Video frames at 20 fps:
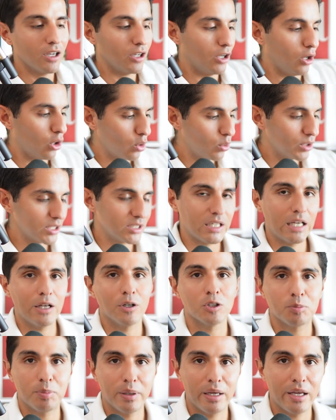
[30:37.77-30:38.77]
go to a
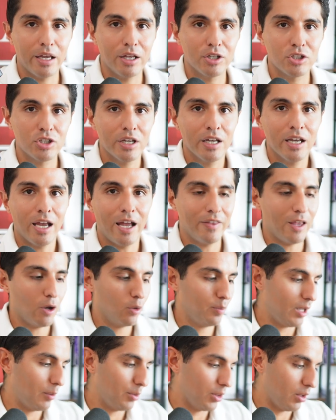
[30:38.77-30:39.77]
sales page, and they
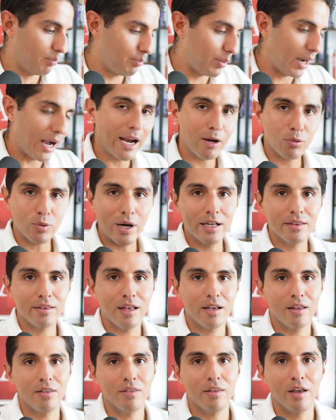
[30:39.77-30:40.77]
would be able to buy right
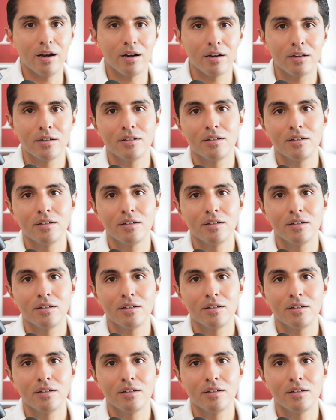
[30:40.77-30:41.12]
then and there.